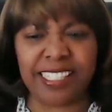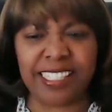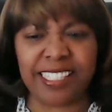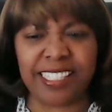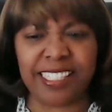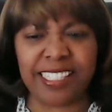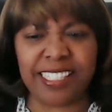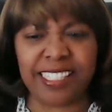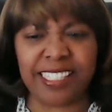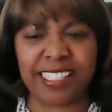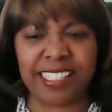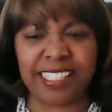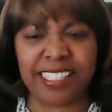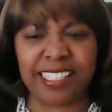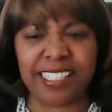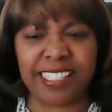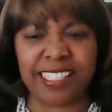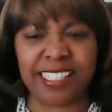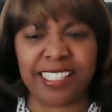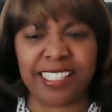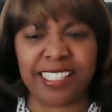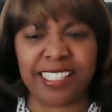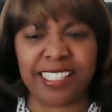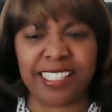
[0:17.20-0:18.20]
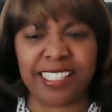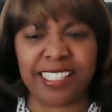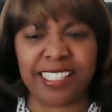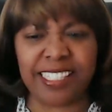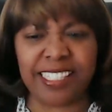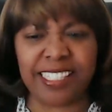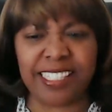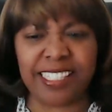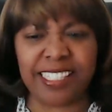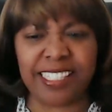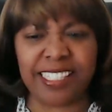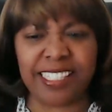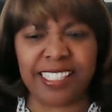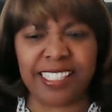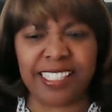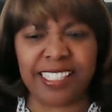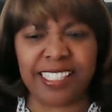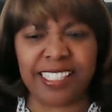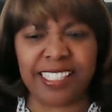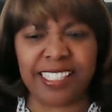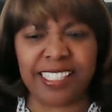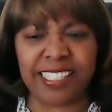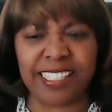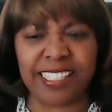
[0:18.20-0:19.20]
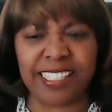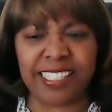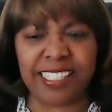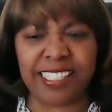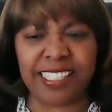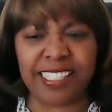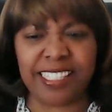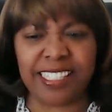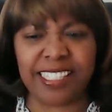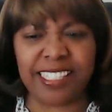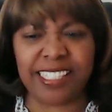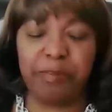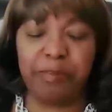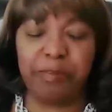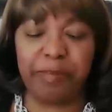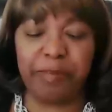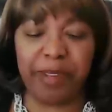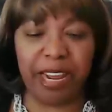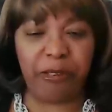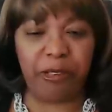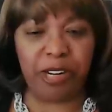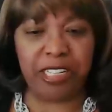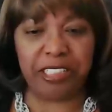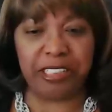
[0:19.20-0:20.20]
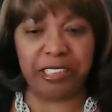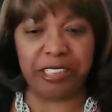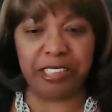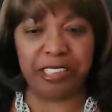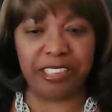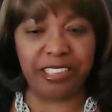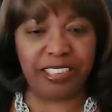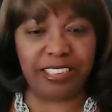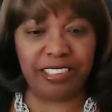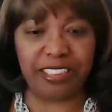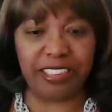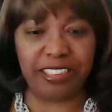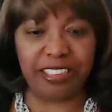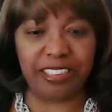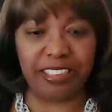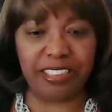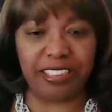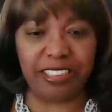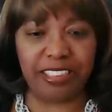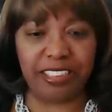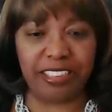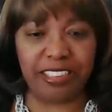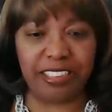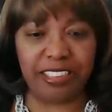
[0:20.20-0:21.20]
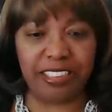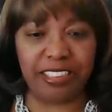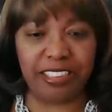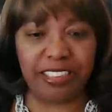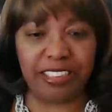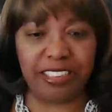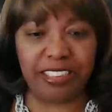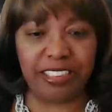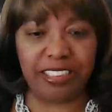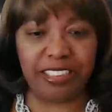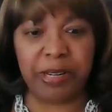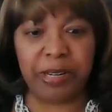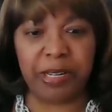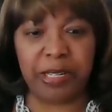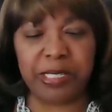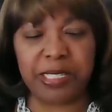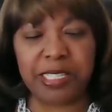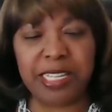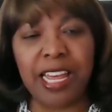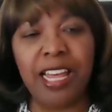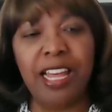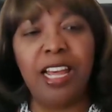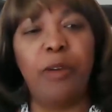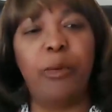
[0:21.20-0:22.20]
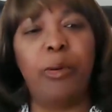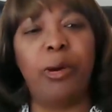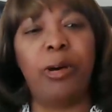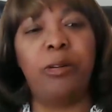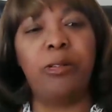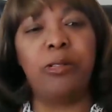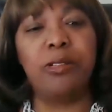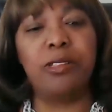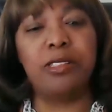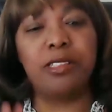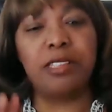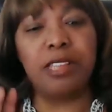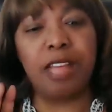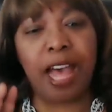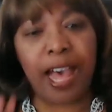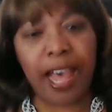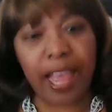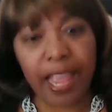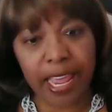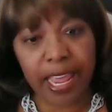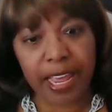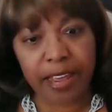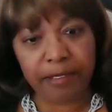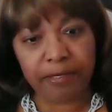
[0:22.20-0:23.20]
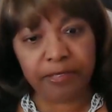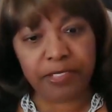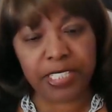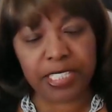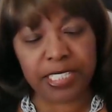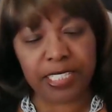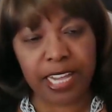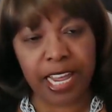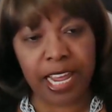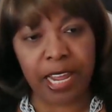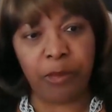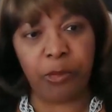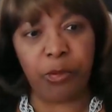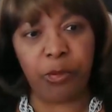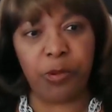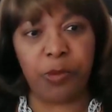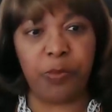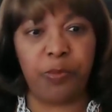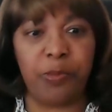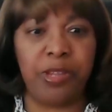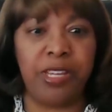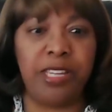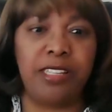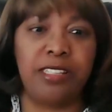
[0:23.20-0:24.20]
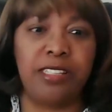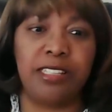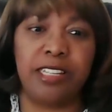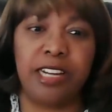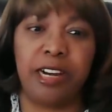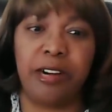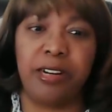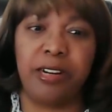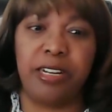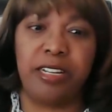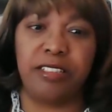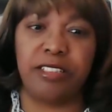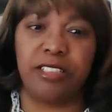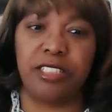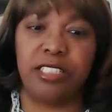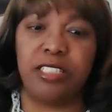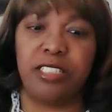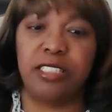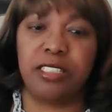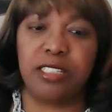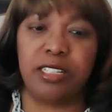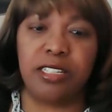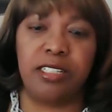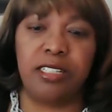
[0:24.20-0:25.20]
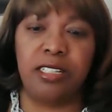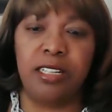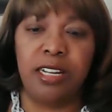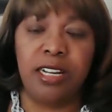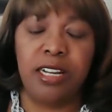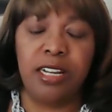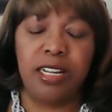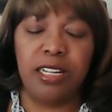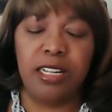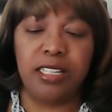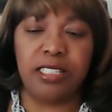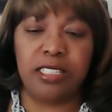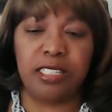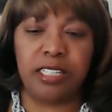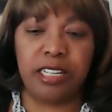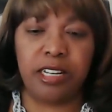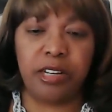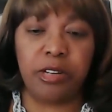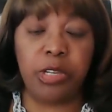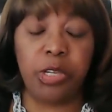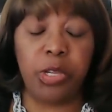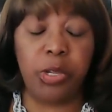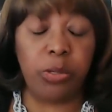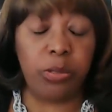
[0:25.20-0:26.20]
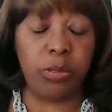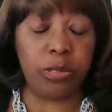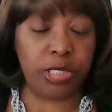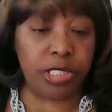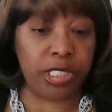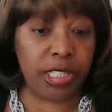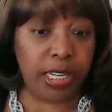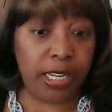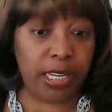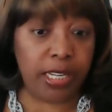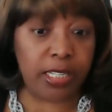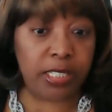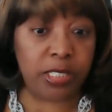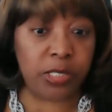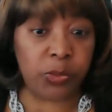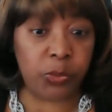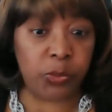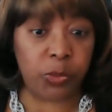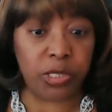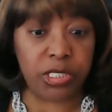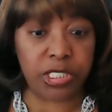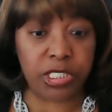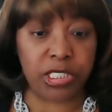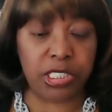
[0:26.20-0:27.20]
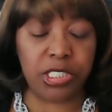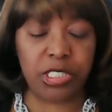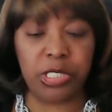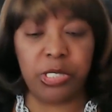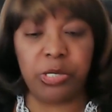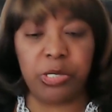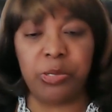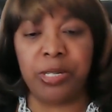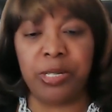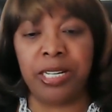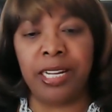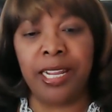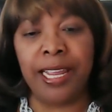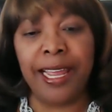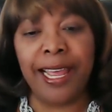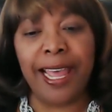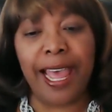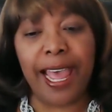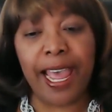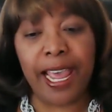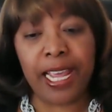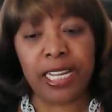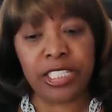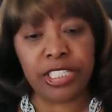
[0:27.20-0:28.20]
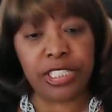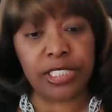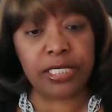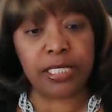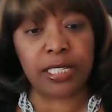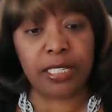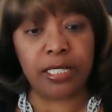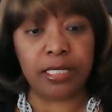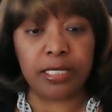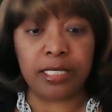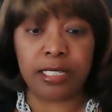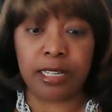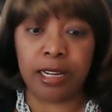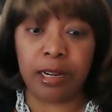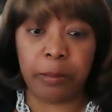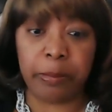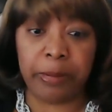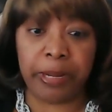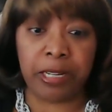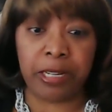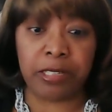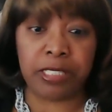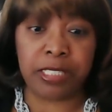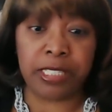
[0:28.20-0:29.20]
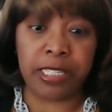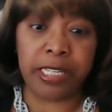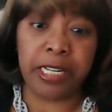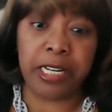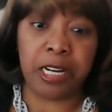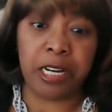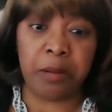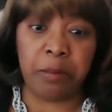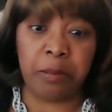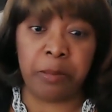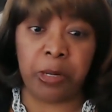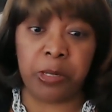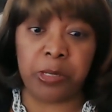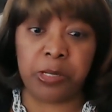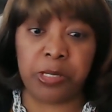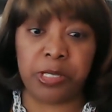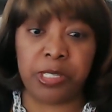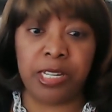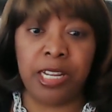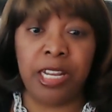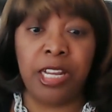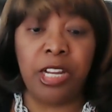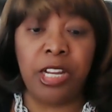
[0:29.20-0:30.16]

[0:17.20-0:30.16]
See-Commerce. I know you may wonder, what's See-Commerce? Well, I have today with me Sarah Hill. She's going to tell you who she is and what she's doing, and she's going to talk about See-Commerce.